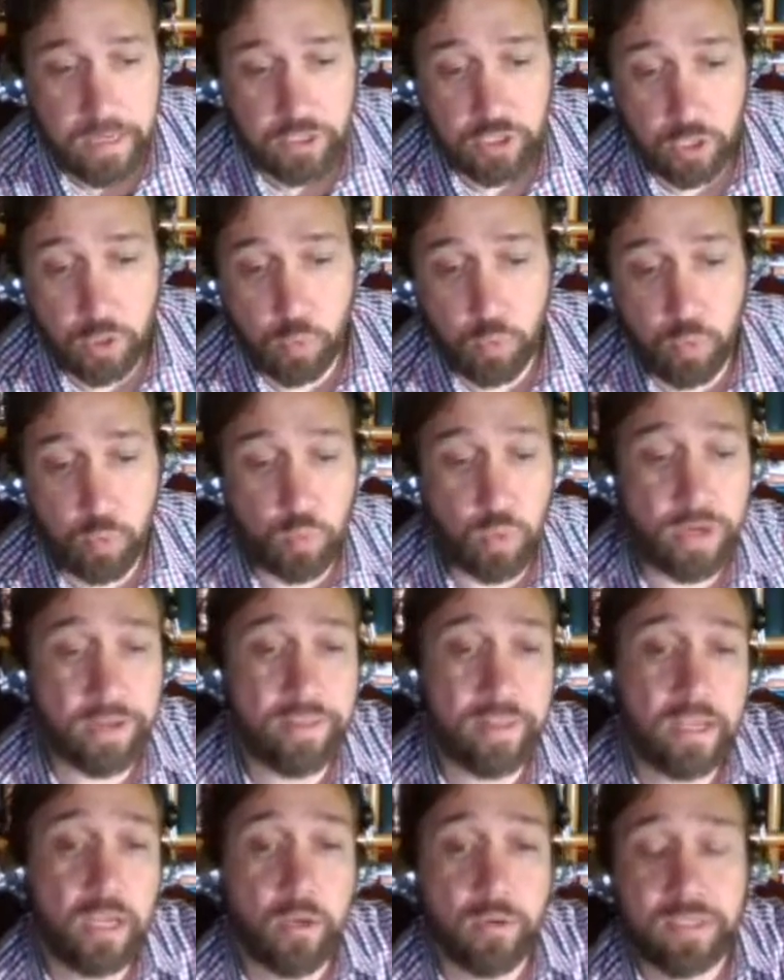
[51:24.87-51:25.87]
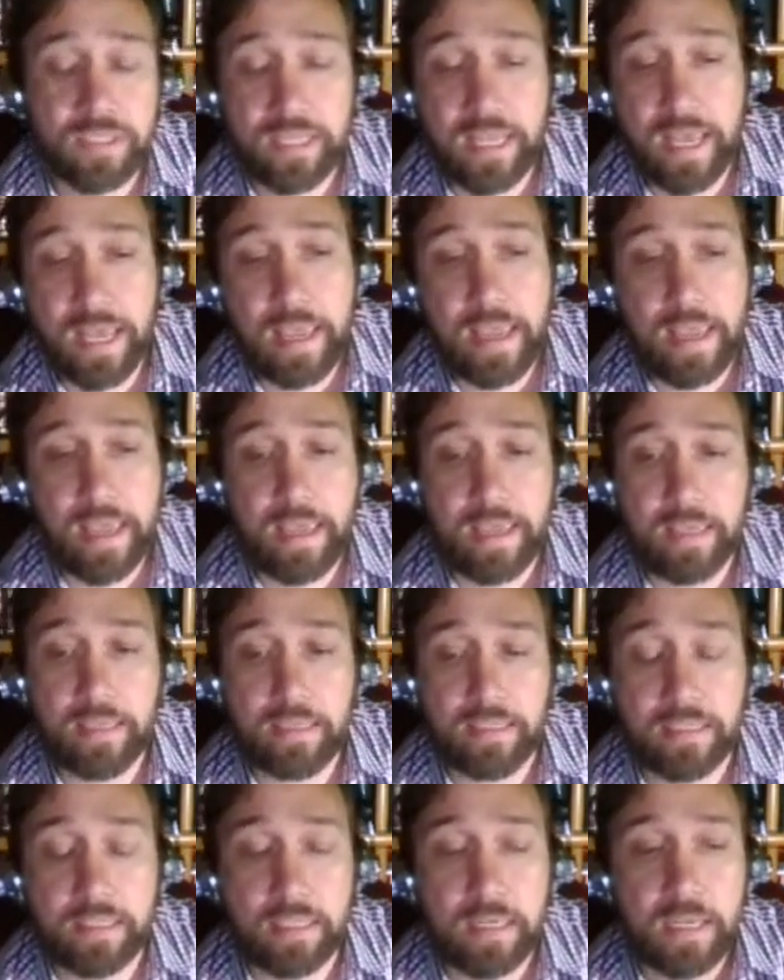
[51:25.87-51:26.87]
So one thing I'd say
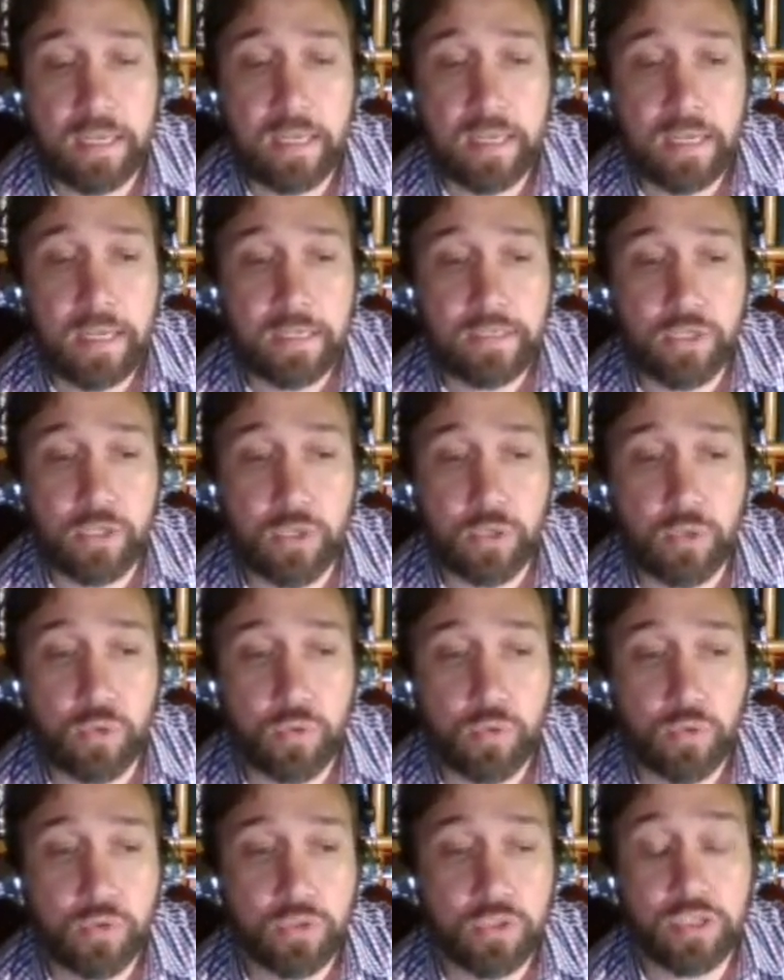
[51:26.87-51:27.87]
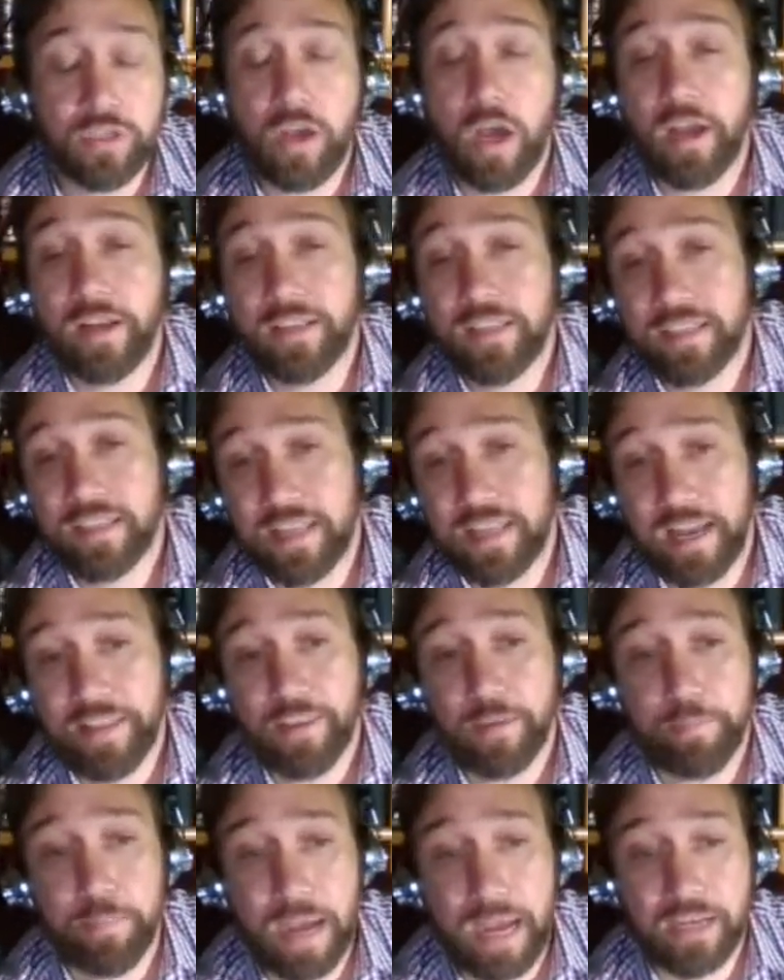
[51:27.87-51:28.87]
is to
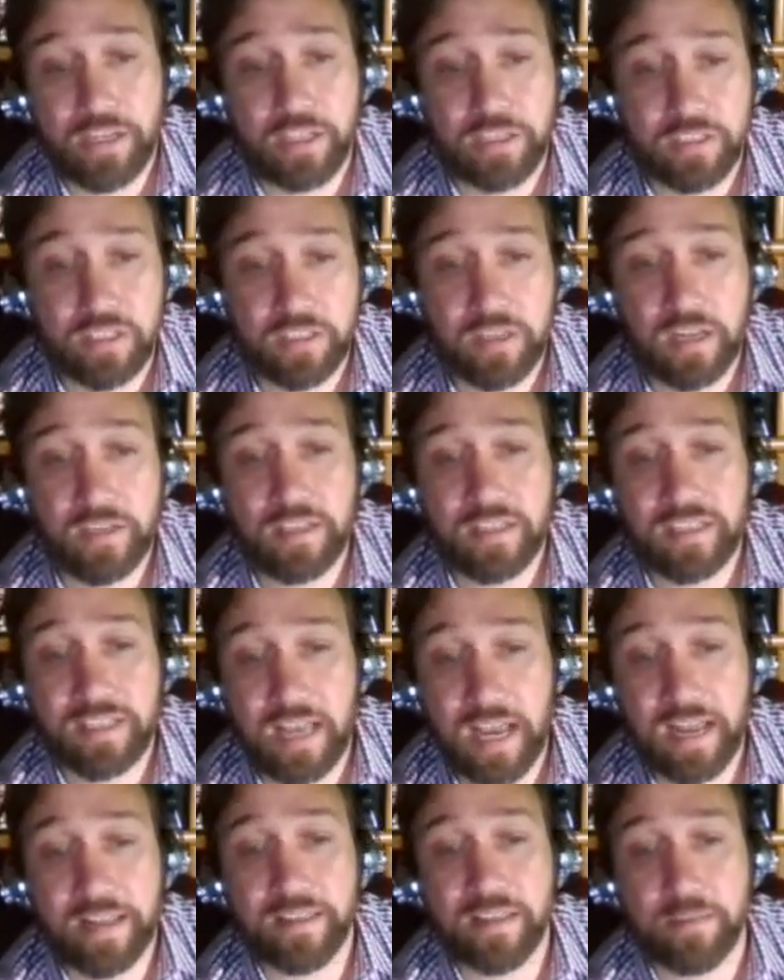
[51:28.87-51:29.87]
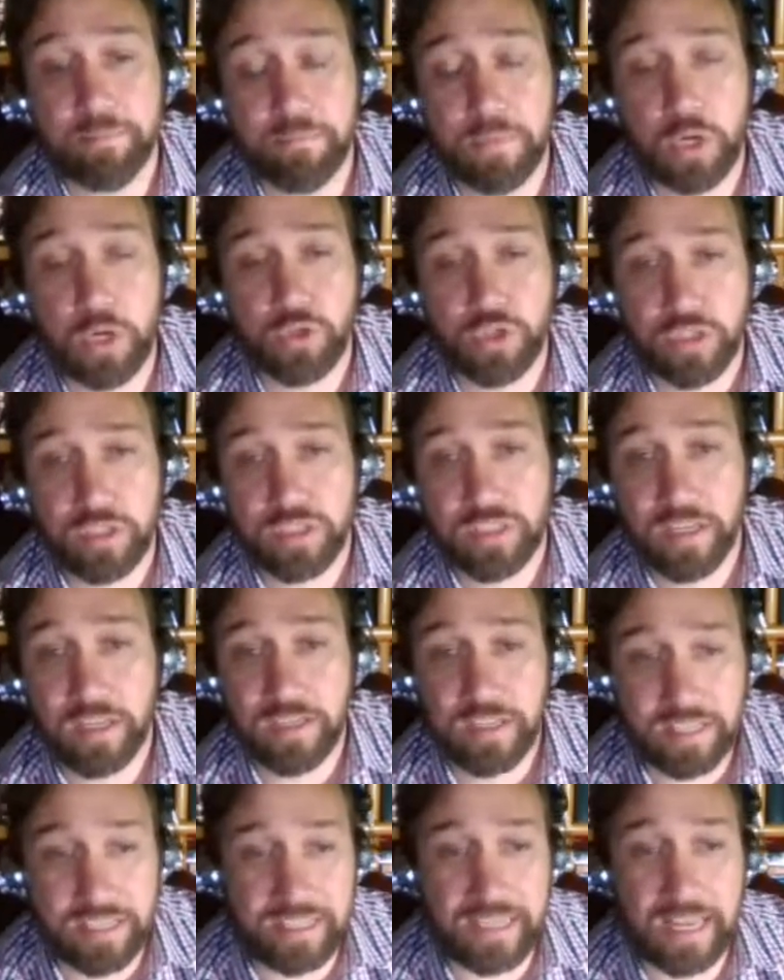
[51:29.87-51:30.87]
understand the patterns and understand the emotions and
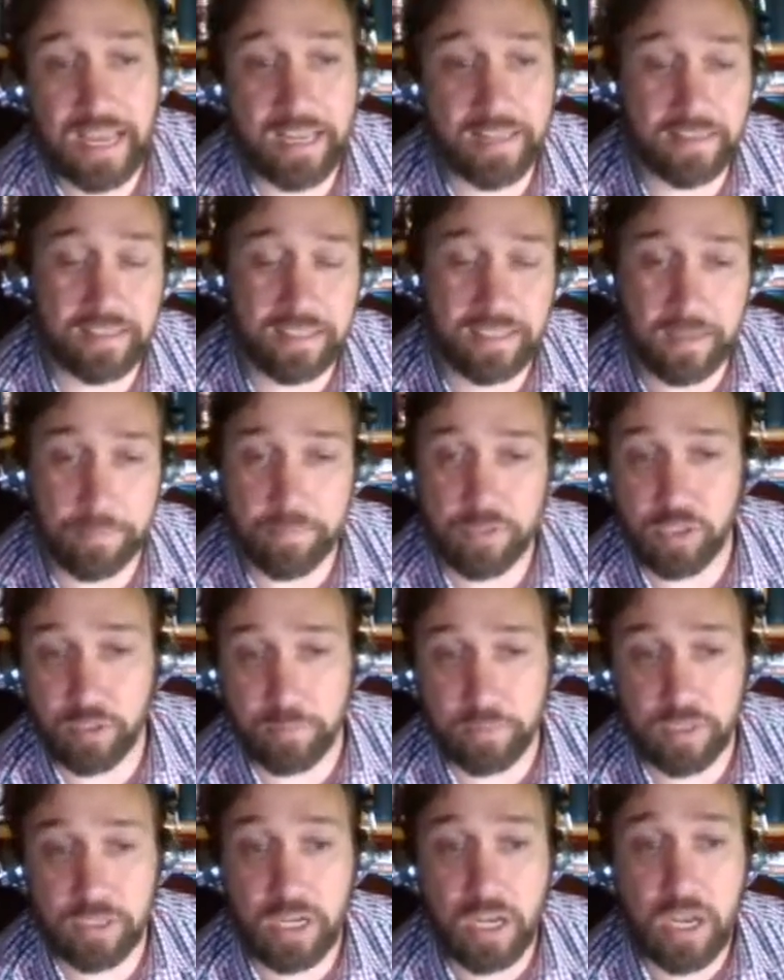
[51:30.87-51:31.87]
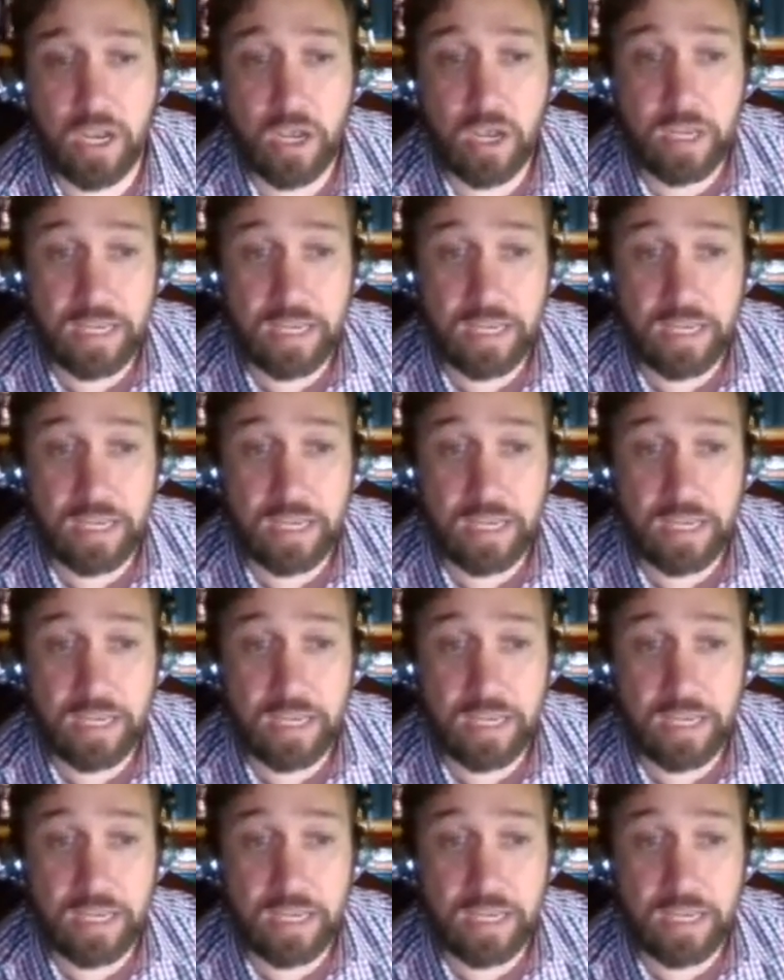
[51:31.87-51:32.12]
understand the symptoms.